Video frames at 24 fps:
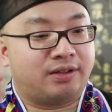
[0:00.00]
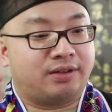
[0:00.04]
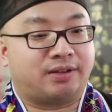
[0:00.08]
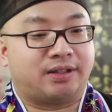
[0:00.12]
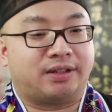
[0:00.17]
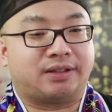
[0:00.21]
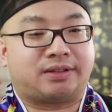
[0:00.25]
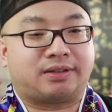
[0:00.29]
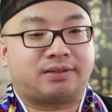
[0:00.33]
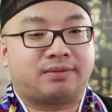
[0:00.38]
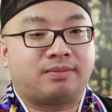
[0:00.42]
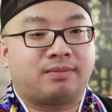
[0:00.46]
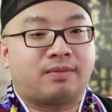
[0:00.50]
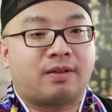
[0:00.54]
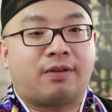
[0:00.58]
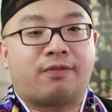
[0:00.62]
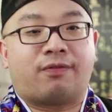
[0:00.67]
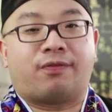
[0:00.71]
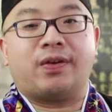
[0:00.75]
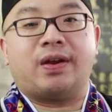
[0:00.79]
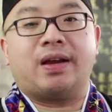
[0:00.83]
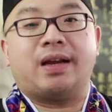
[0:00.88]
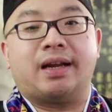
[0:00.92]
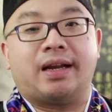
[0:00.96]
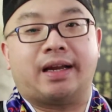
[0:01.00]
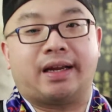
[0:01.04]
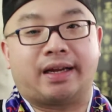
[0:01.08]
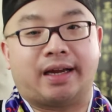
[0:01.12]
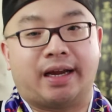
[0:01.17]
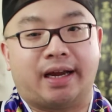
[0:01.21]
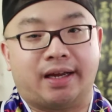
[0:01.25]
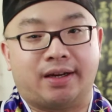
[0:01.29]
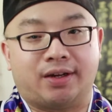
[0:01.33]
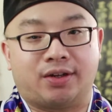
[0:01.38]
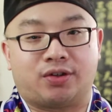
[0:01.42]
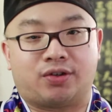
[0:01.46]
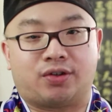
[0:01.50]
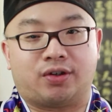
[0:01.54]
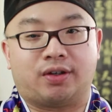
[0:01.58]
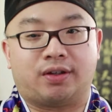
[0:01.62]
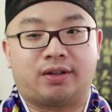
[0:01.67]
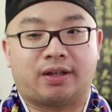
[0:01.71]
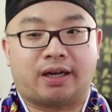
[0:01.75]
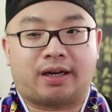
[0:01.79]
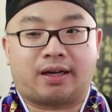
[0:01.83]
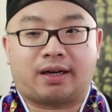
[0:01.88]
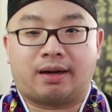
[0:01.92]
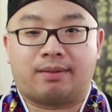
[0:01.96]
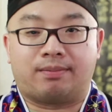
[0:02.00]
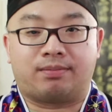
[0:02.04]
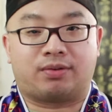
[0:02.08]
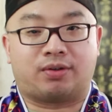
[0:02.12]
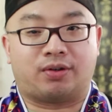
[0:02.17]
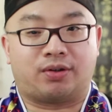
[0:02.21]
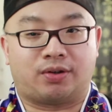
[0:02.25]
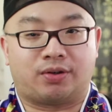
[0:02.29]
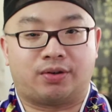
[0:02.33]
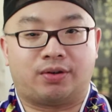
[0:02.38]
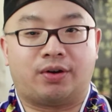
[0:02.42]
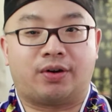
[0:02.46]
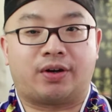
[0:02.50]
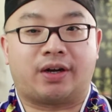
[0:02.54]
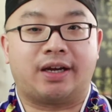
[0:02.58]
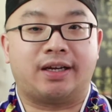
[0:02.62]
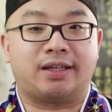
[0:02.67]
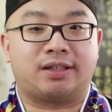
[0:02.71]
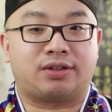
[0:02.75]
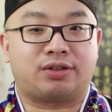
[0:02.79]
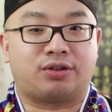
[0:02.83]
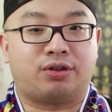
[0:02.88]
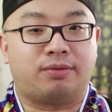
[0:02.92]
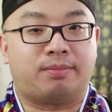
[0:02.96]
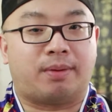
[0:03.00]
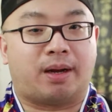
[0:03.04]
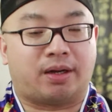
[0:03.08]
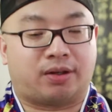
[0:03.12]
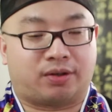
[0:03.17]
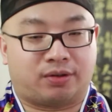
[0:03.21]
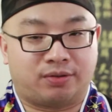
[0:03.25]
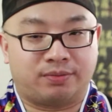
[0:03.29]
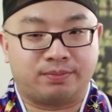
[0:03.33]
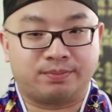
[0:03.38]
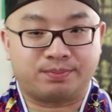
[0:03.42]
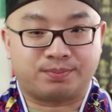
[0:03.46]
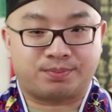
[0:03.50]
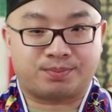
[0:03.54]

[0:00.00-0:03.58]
this feeling energy that comes to you. Okay, it's too much.